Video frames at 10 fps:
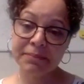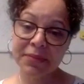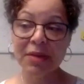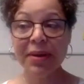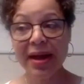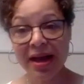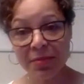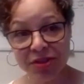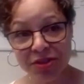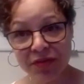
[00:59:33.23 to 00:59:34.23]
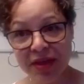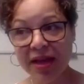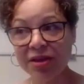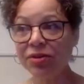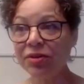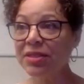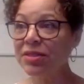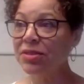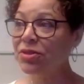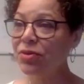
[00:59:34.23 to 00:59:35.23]
about how much of that you'll
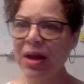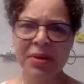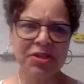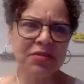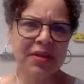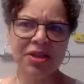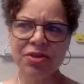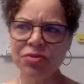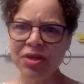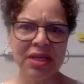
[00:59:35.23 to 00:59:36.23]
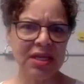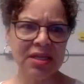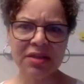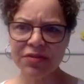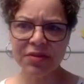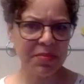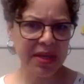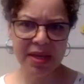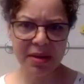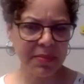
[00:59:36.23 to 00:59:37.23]
listen to, how much of that you need from
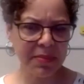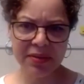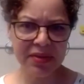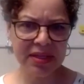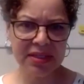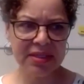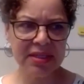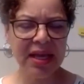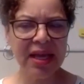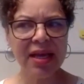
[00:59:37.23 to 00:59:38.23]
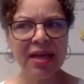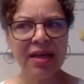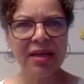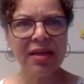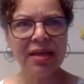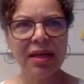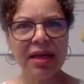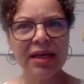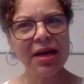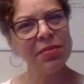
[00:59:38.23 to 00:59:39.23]
me about this,
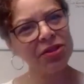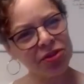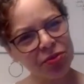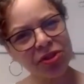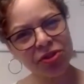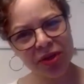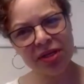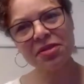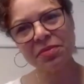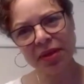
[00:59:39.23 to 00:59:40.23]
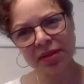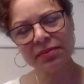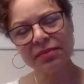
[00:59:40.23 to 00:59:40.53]
and how much you want to trust me.